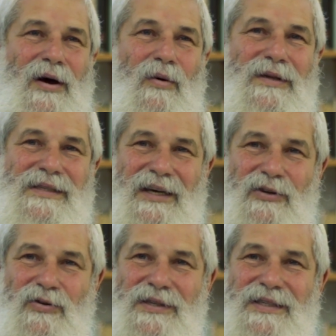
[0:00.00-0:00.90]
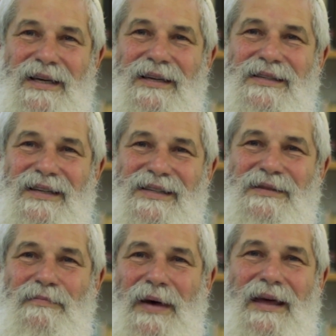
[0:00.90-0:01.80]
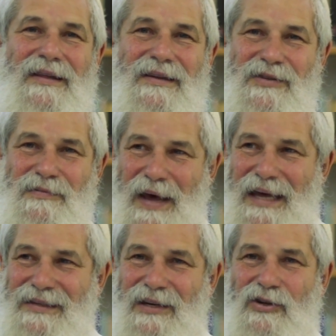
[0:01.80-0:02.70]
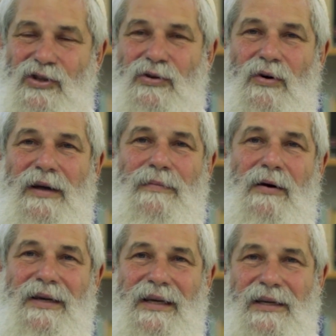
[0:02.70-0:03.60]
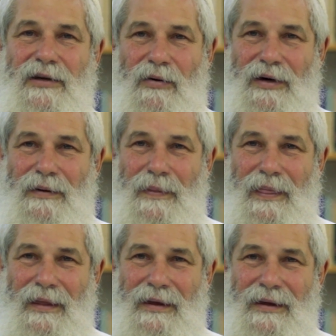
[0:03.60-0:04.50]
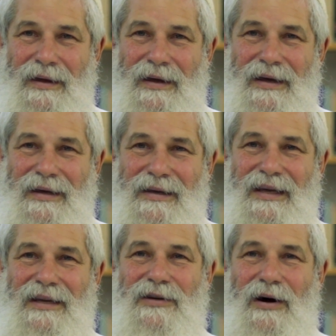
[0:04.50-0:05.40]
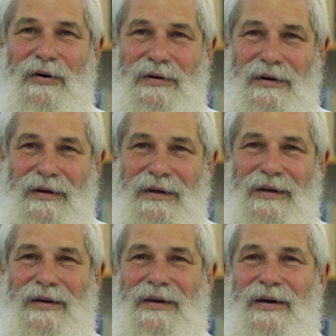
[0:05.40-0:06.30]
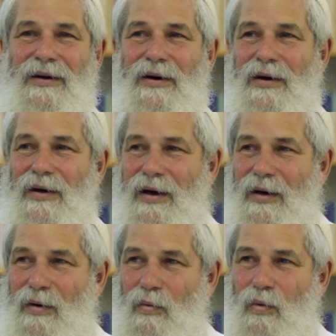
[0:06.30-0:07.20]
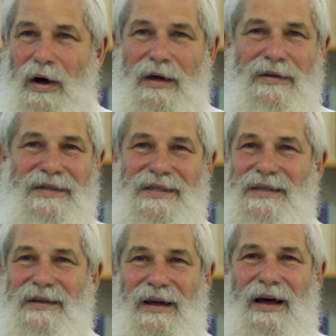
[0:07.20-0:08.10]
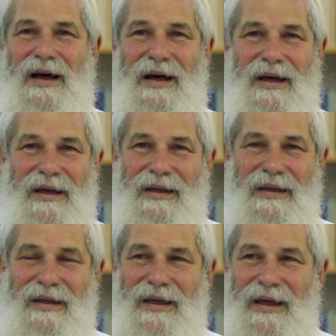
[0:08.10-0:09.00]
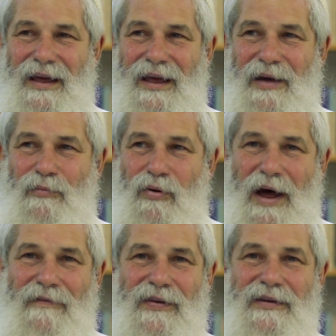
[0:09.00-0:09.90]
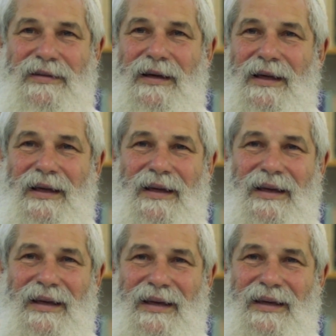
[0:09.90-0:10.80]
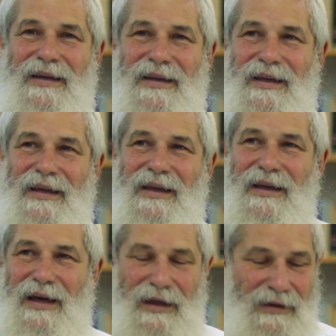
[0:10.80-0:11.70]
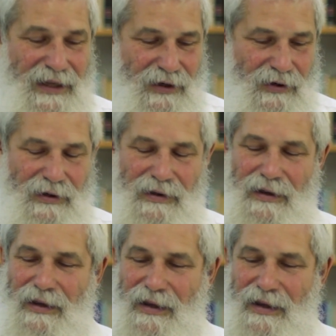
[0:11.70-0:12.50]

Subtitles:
And what's interesting is this is based on a story about Gidon. Gidon was a prophet, a leader.